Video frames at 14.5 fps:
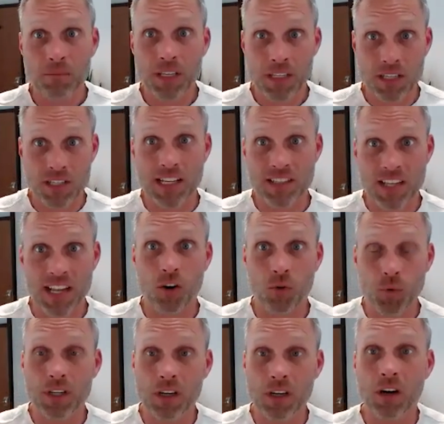because that's how
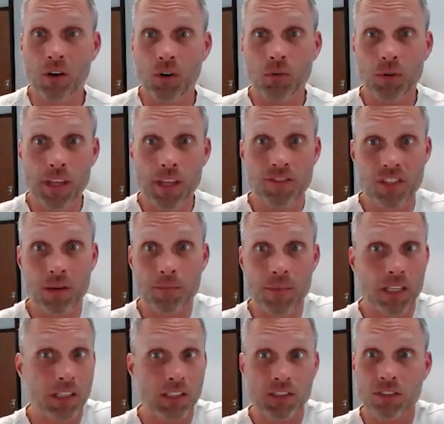we know if
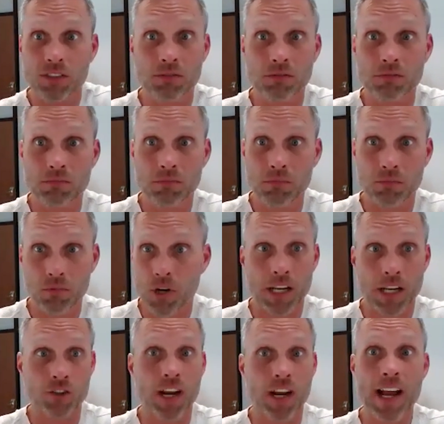something is
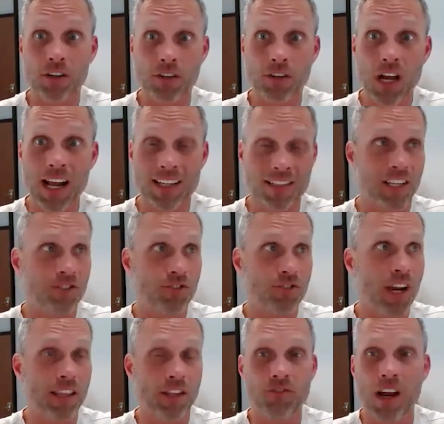on track or not. It's like
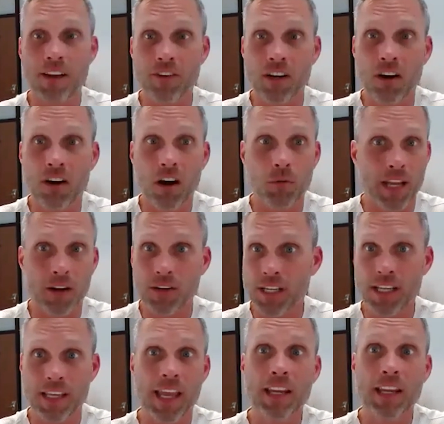trying to drive a car without
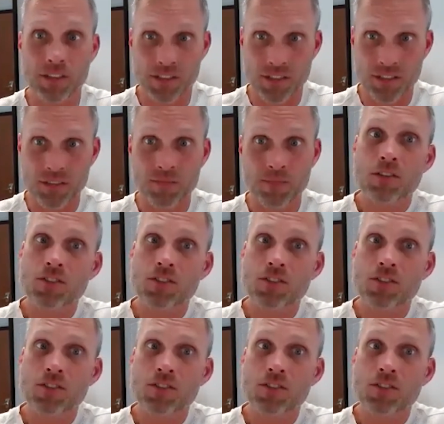any gauges.